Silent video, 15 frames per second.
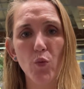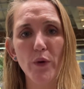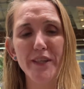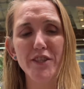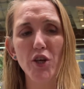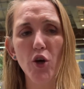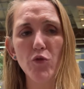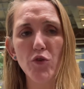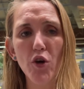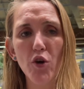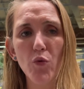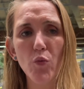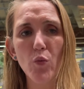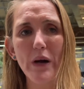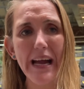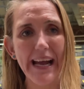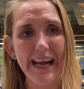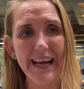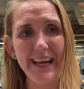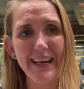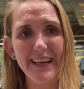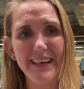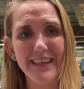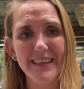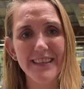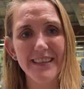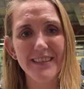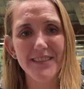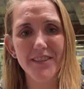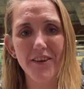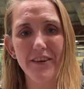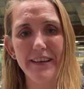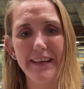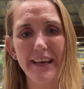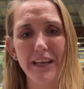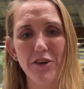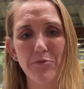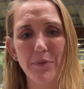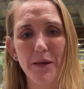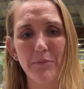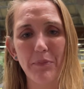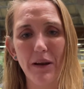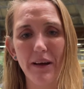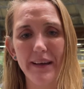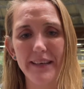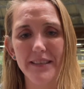We don't know where. So again, it would be a blind